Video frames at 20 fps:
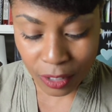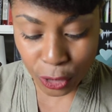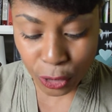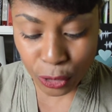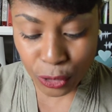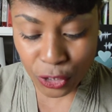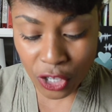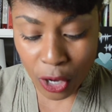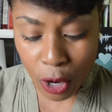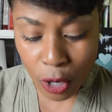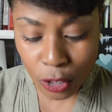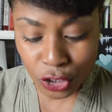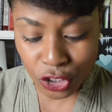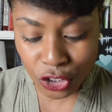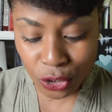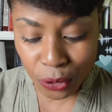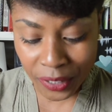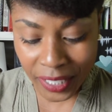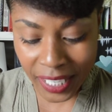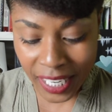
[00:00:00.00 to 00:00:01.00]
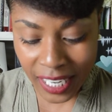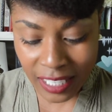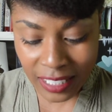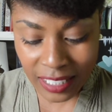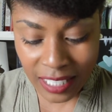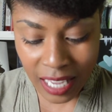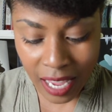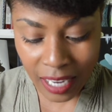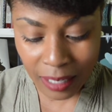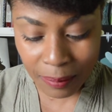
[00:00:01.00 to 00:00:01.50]
who taught shorthand
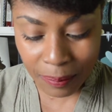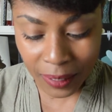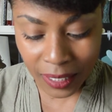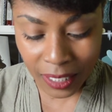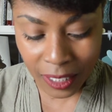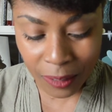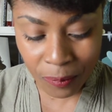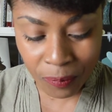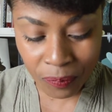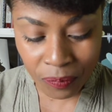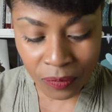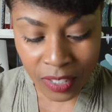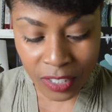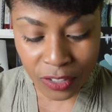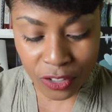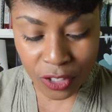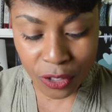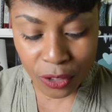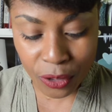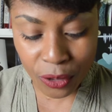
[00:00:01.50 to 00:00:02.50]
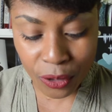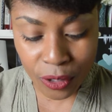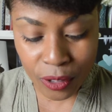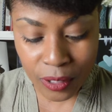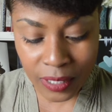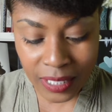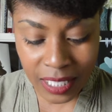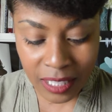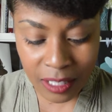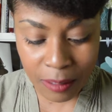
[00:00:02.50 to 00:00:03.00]
typing to the
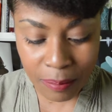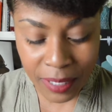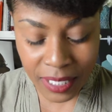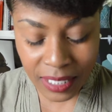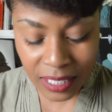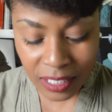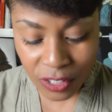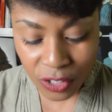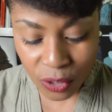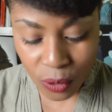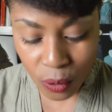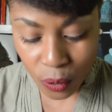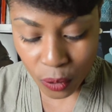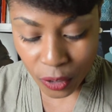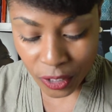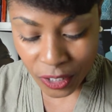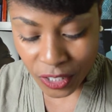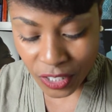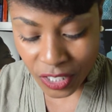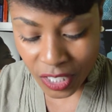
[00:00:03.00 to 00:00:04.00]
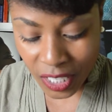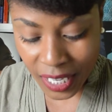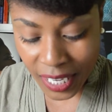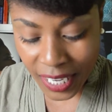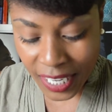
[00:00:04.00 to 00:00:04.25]
girls in the business course.